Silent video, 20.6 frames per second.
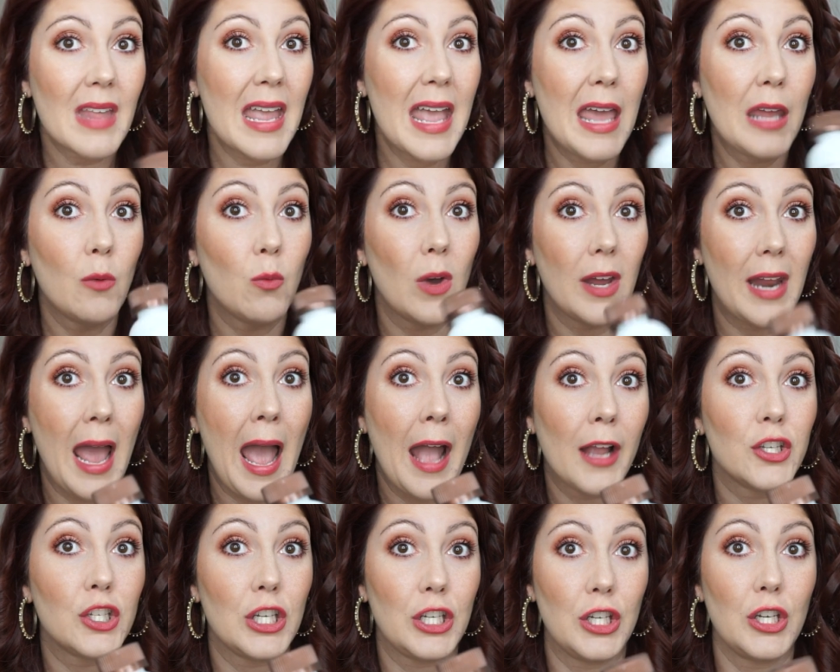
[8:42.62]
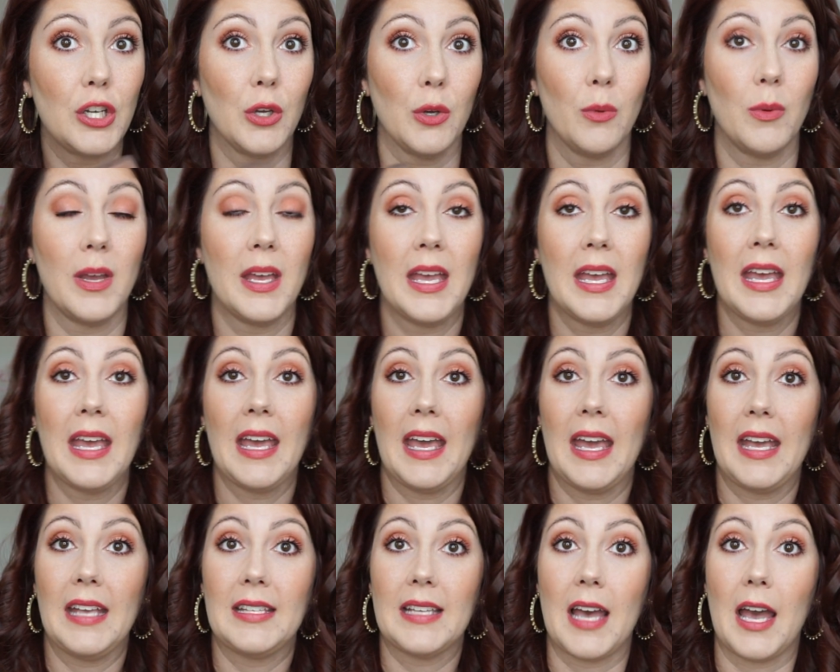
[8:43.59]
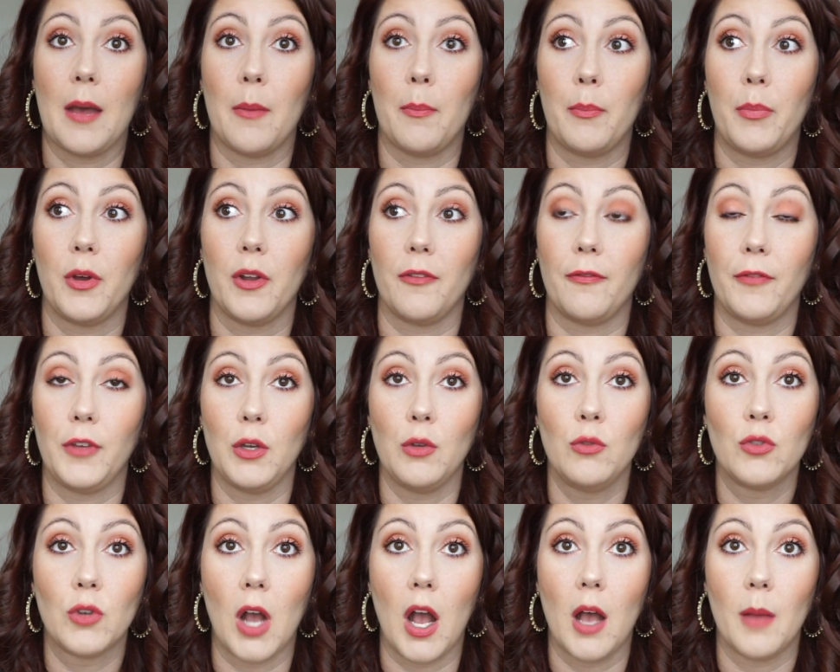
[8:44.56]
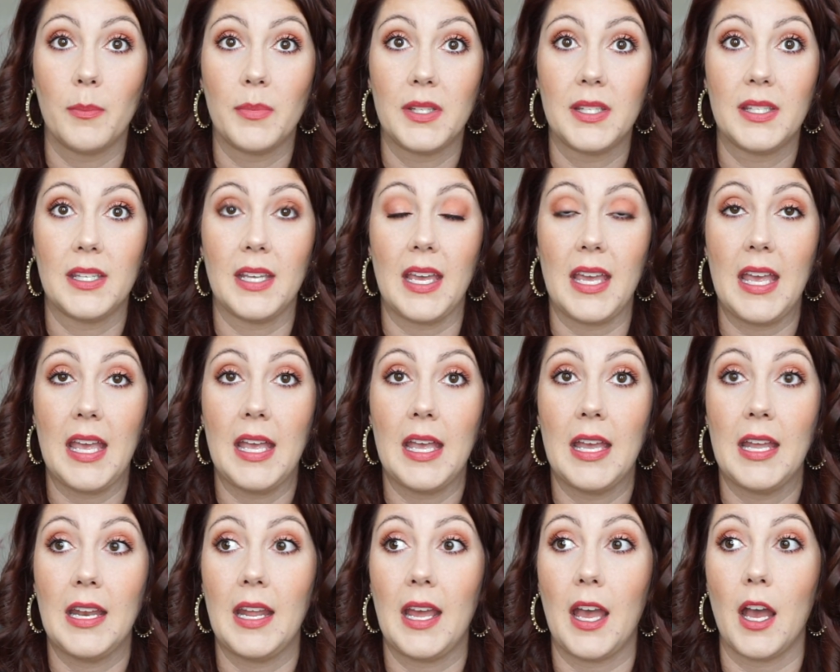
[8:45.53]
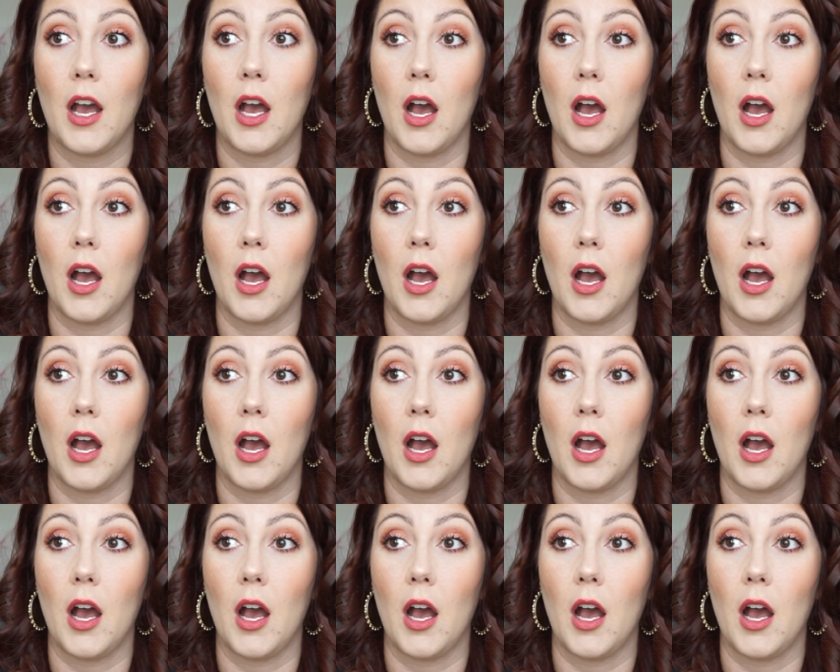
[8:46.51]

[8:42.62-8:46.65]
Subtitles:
And what I actually do is I put a few drops in